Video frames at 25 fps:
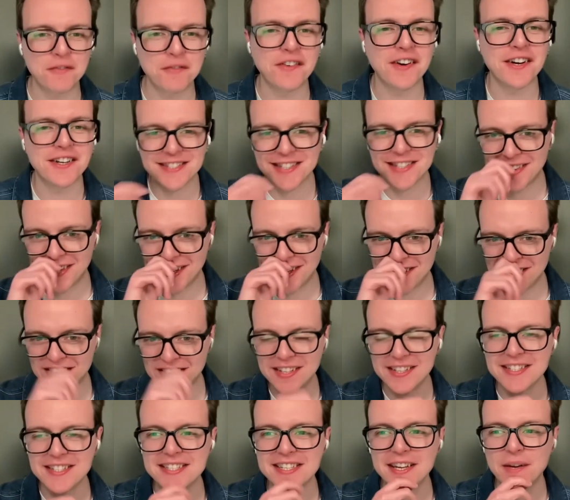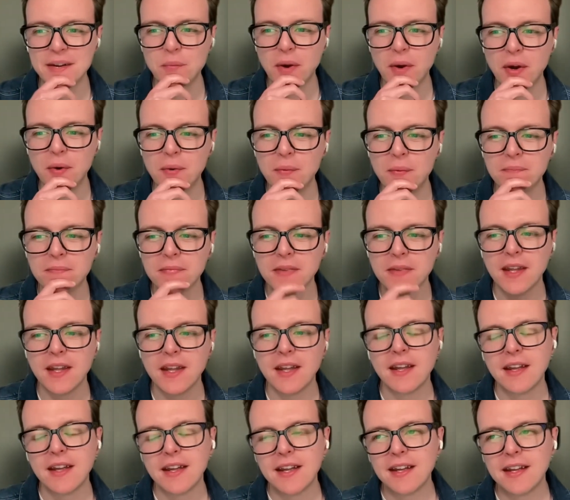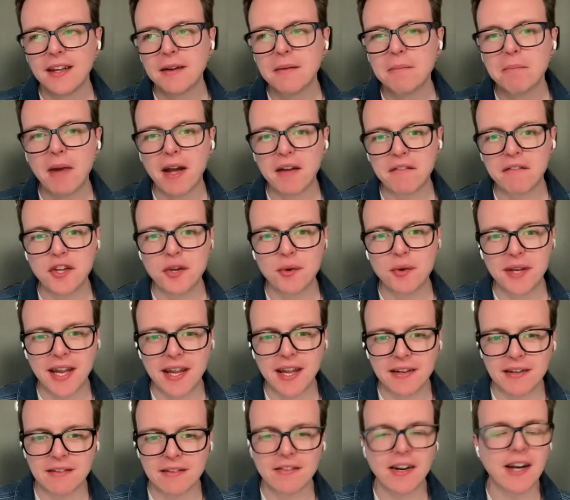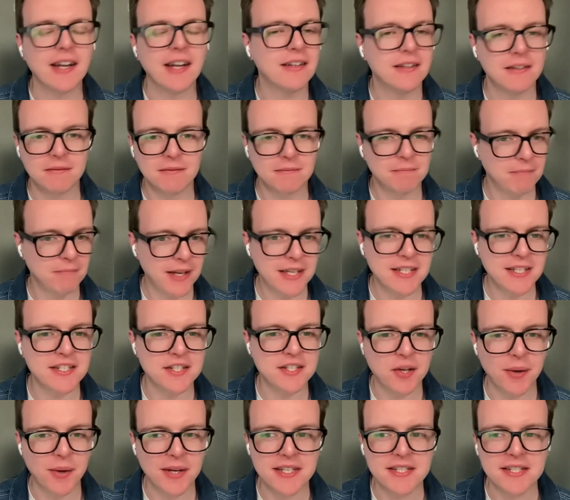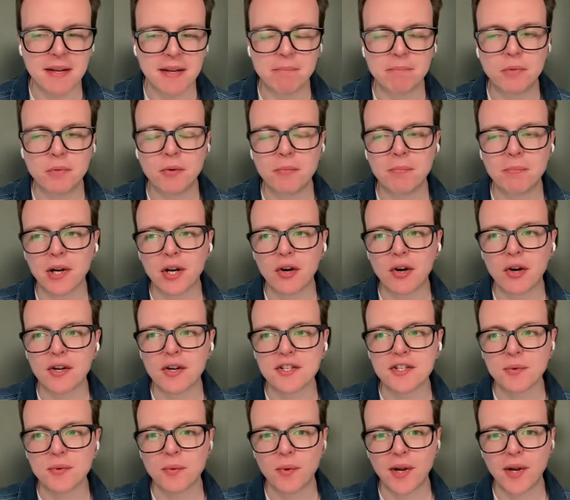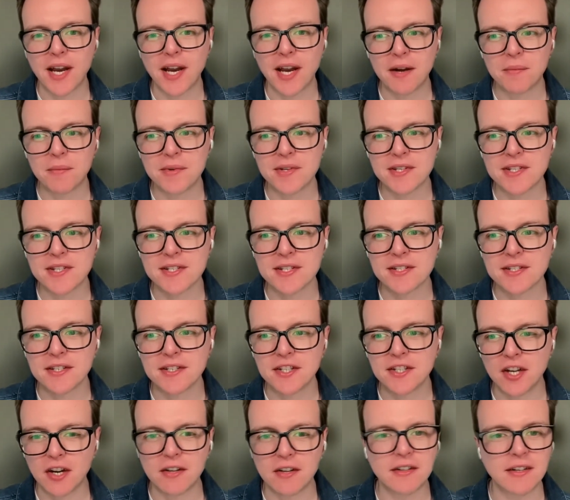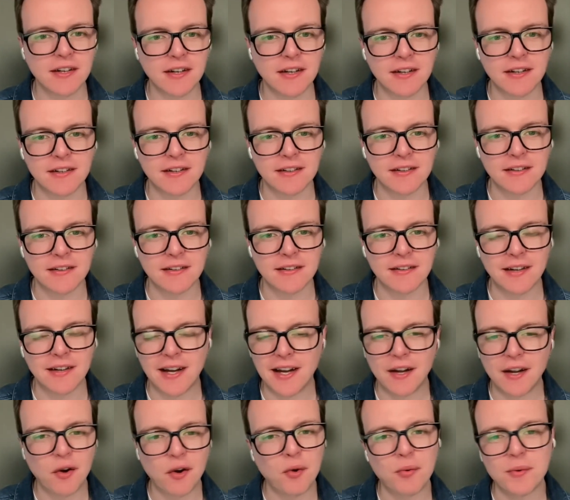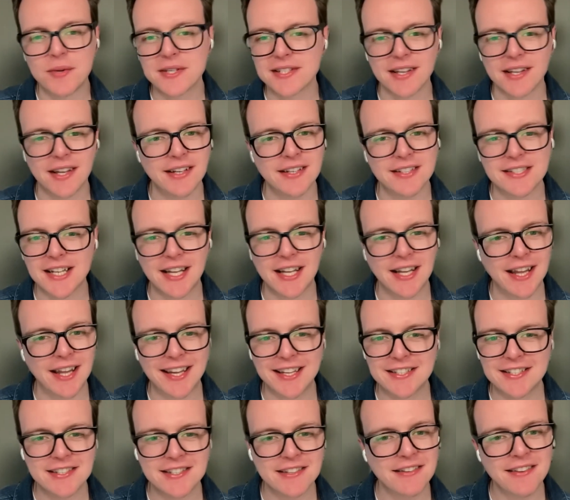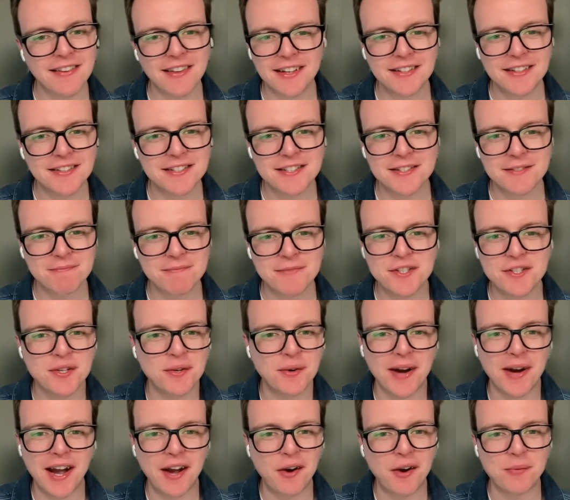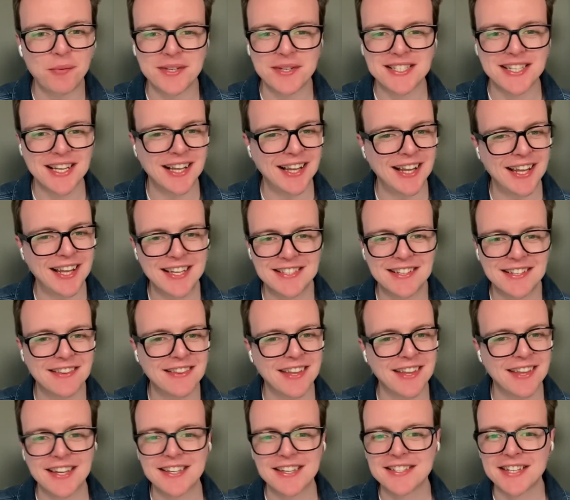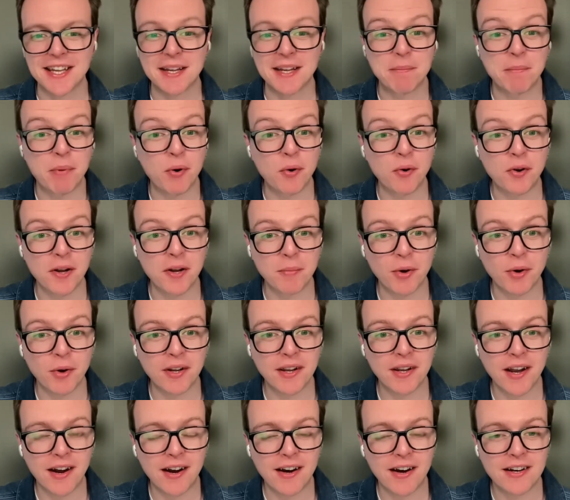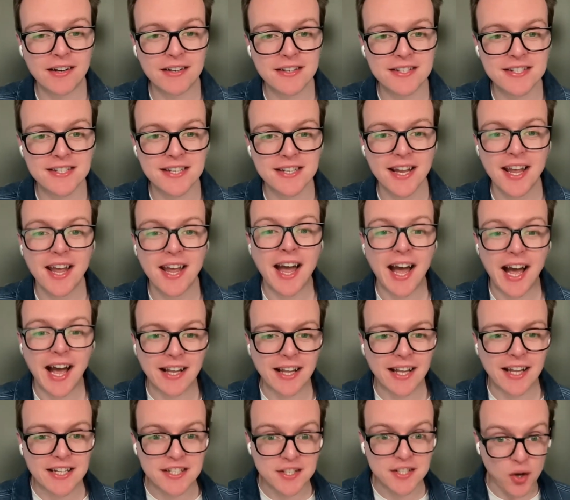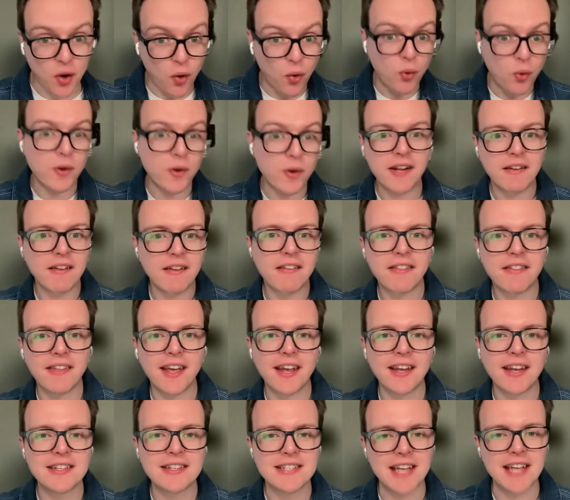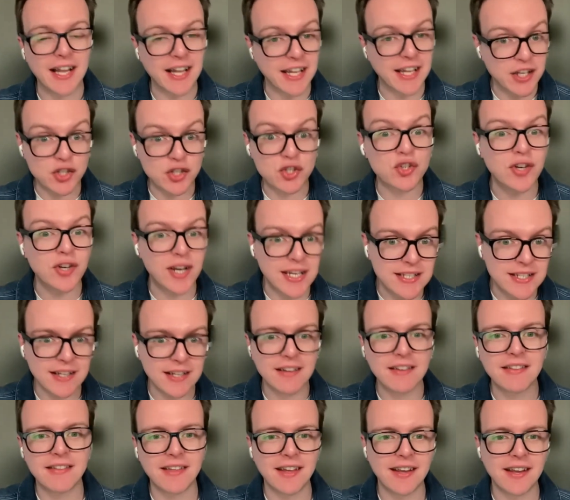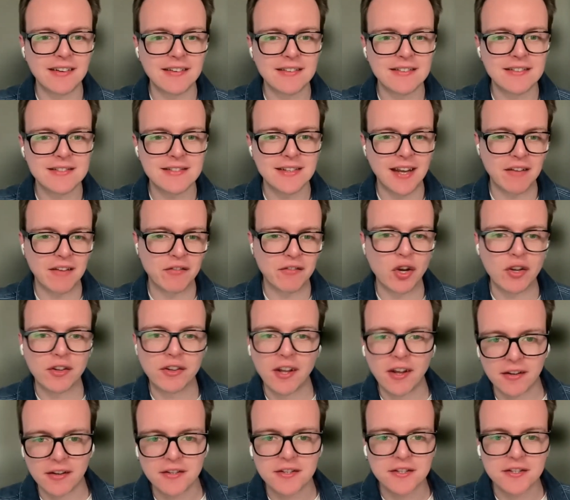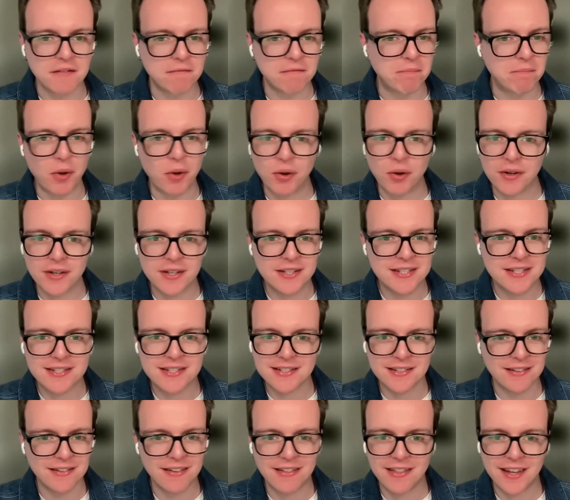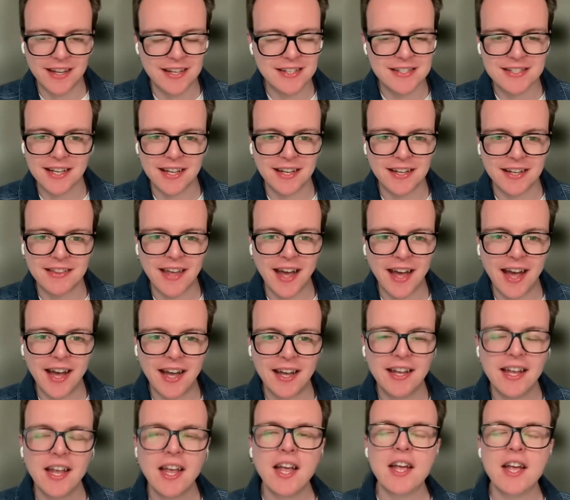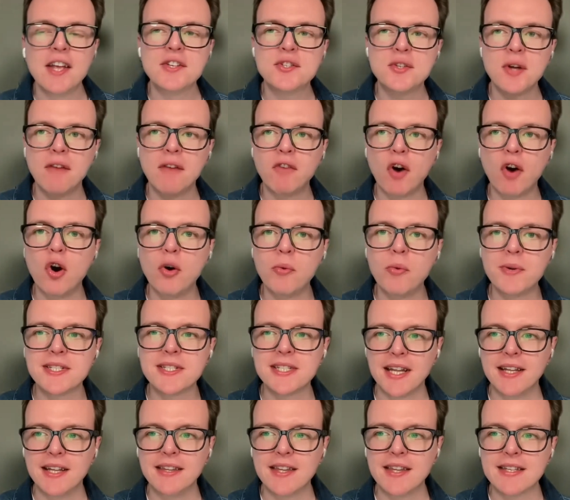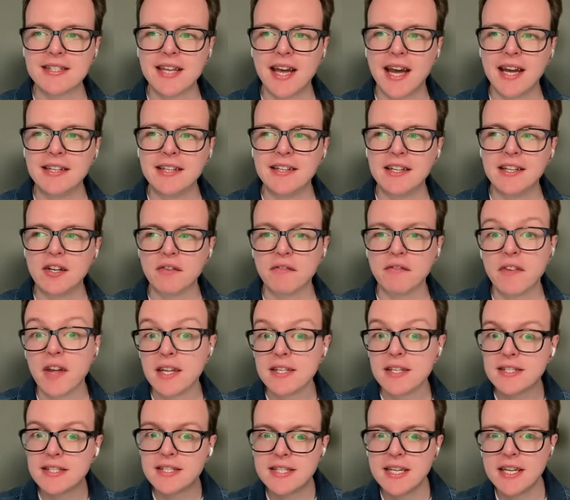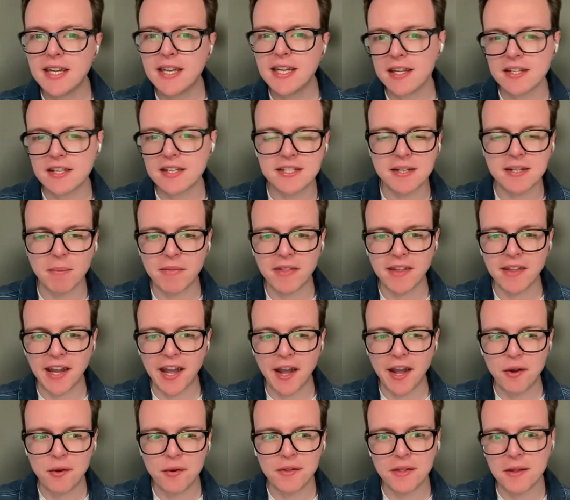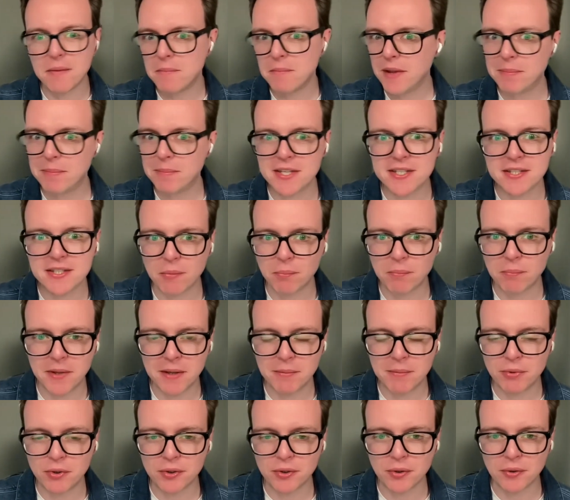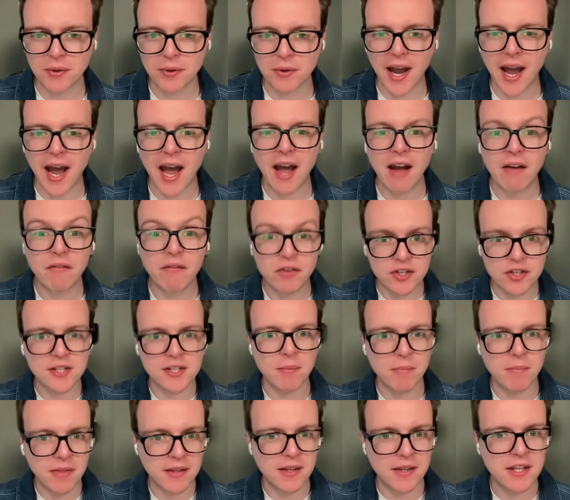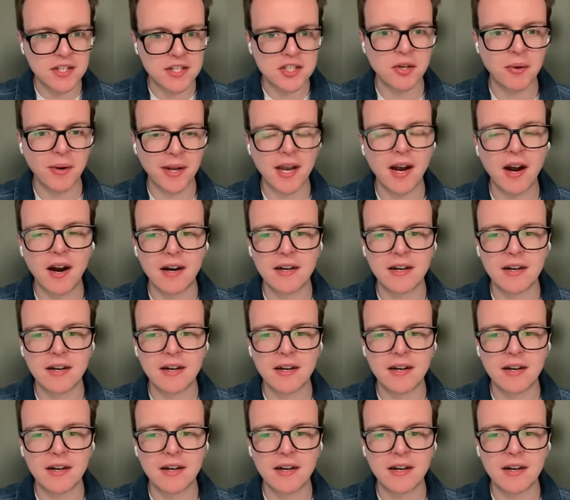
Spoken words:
first, and then you can say, well, my view on mine's is quite simple, because when I was younger, I always liked collecting things. So I always collected things like Pokemon cards. I liked owning things. I liked trading things. I've got tons of books and things like that. So I've always liked this idea of seeking something out that maybe some people don't have, or something that's quite